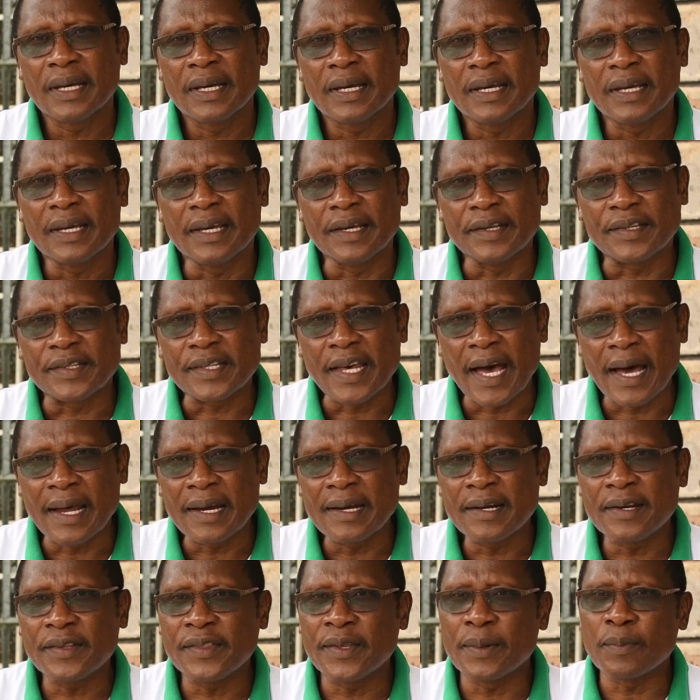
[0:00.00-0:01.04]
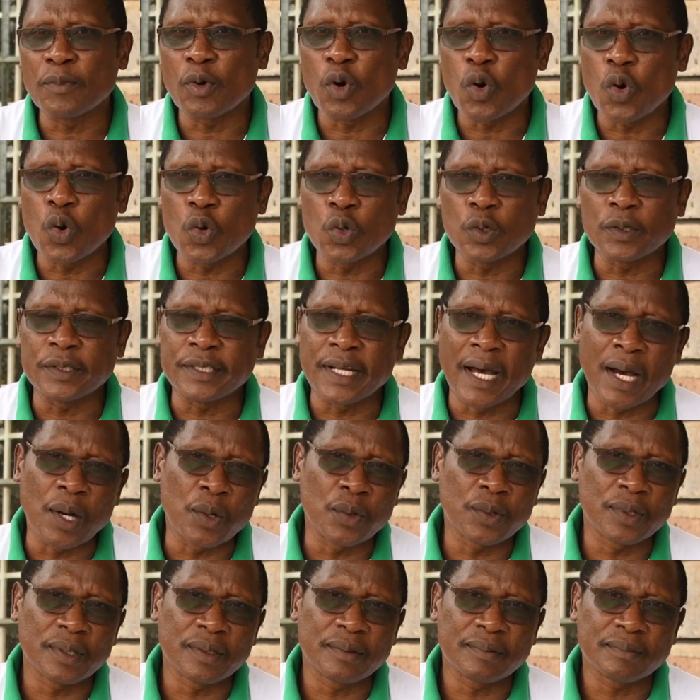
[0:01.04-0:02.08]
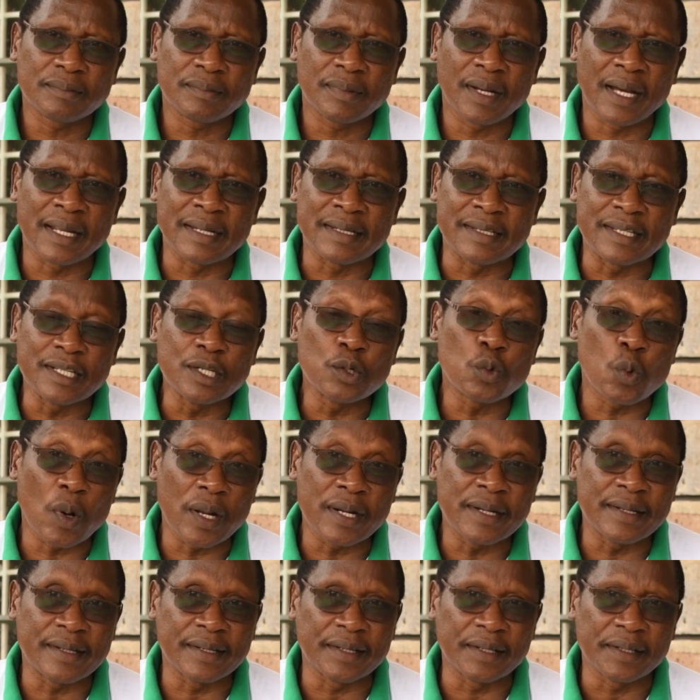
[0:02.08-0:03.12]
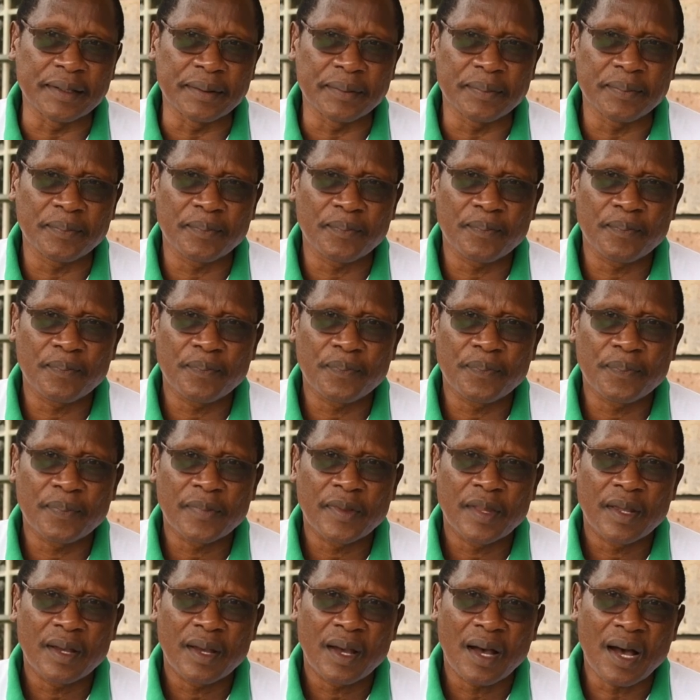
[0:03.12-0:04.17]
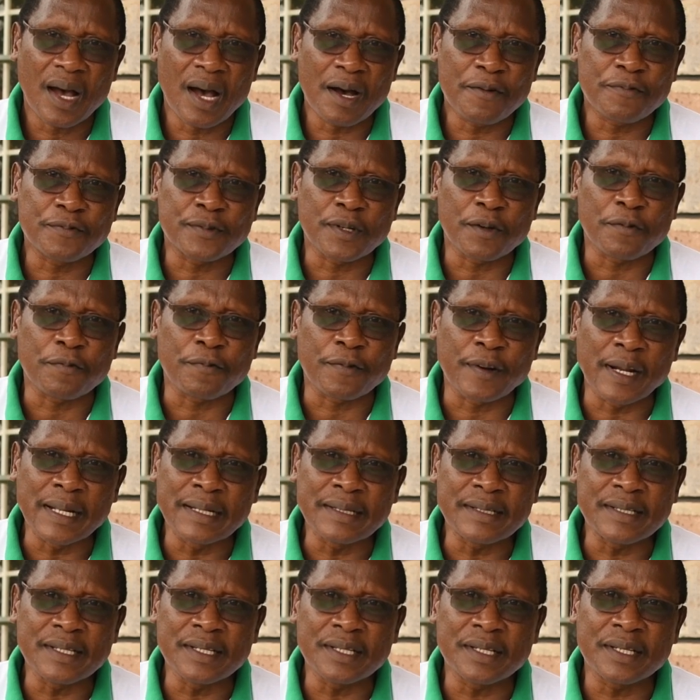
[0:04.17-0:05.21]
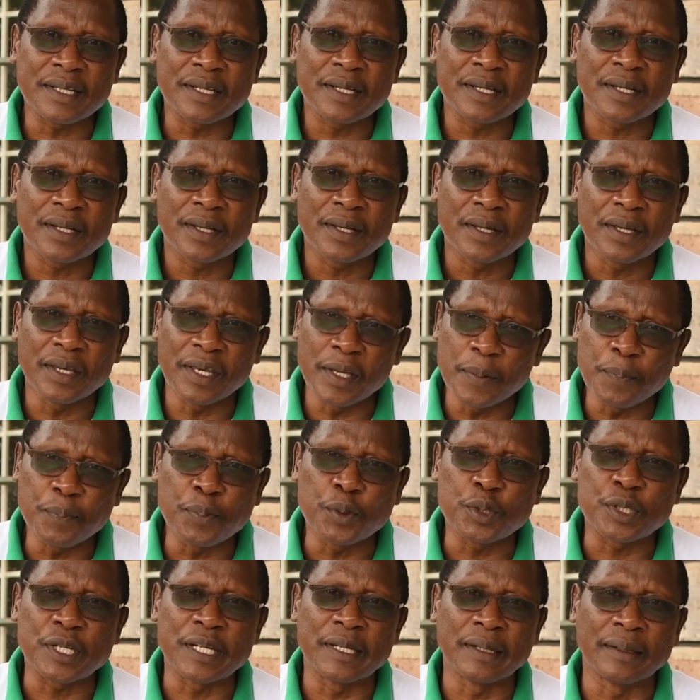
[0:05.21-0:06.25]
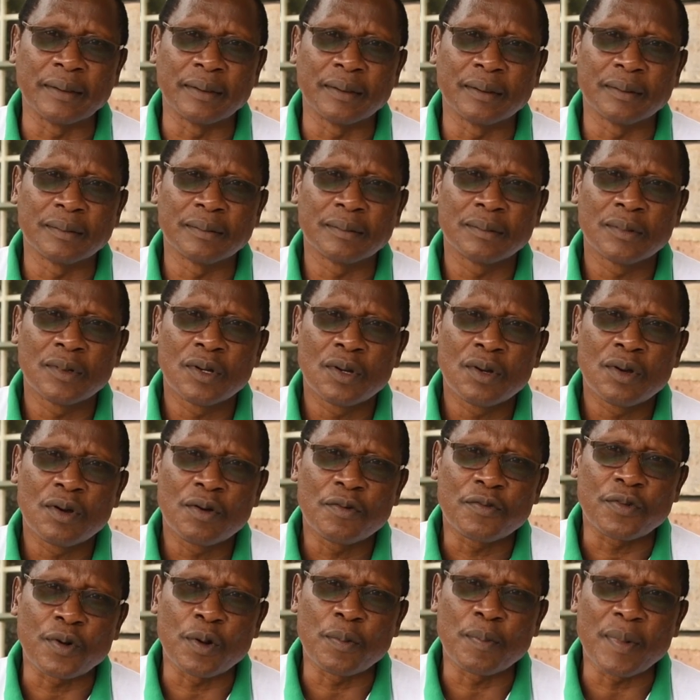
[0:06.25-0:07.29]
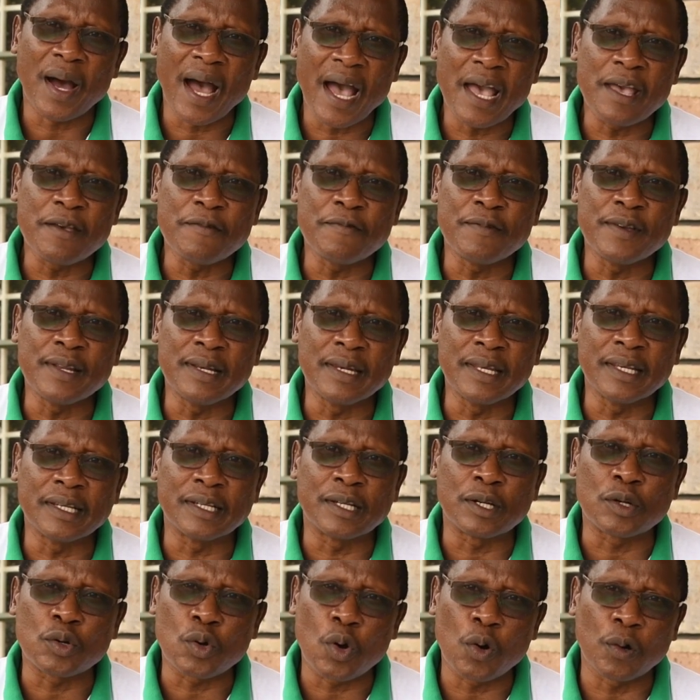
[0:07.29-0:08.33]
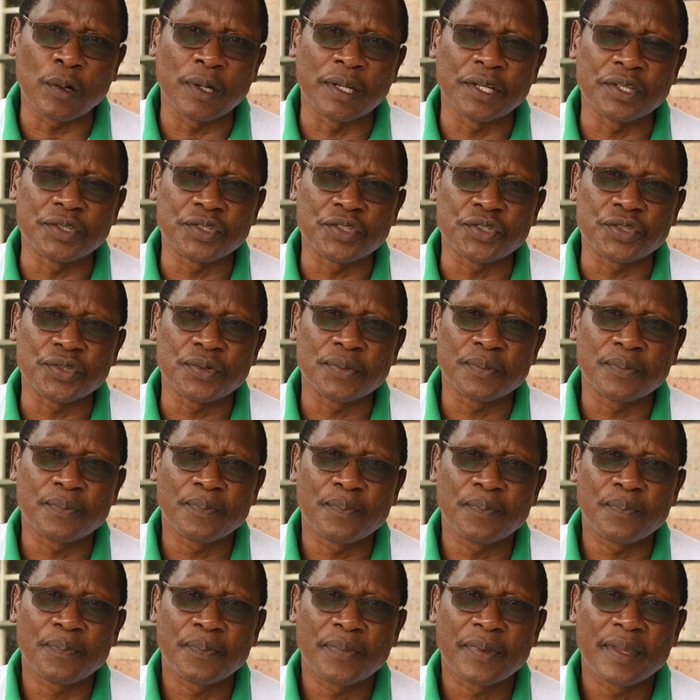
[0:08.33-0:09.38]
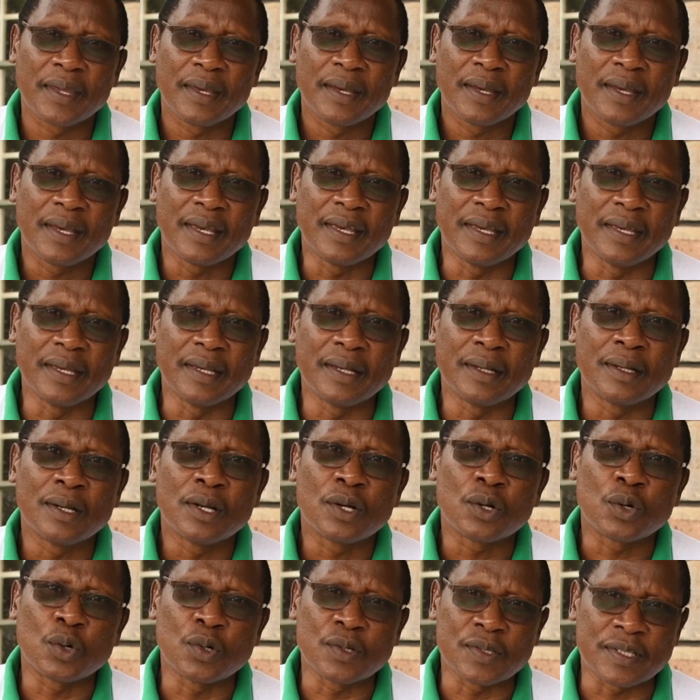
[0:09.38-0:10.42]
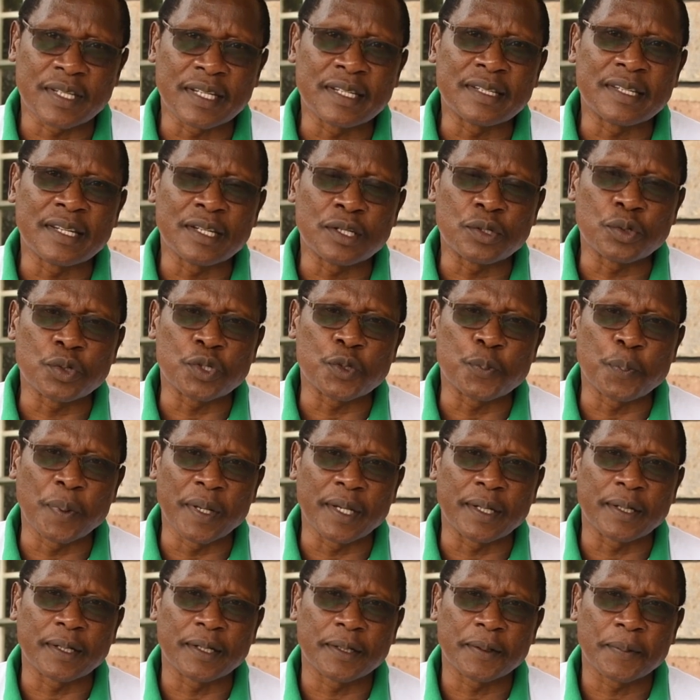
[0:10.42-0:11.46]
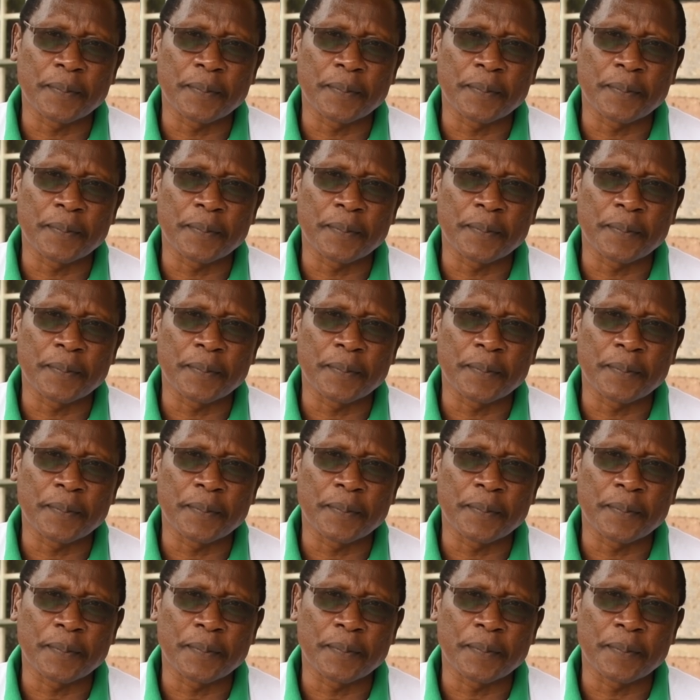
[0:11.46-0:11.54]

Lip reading: He turned them all down until one day, after frantic impugning from Ivy League college, he consented to speak.